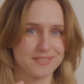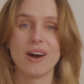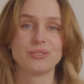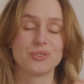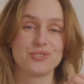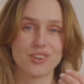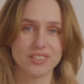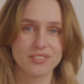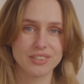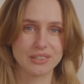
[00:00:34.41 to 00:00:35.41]
how to
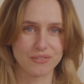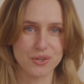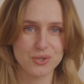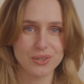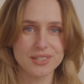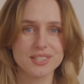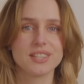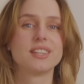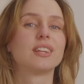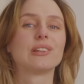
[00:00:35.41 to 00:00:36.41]
generate
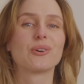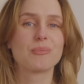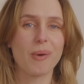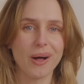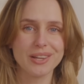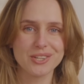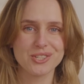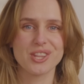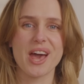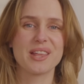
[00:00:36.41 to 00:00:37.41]
visuals that look
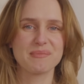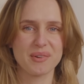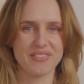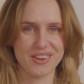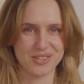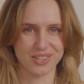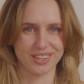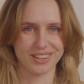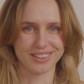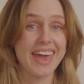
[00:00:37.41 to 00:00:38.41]
polished and professional,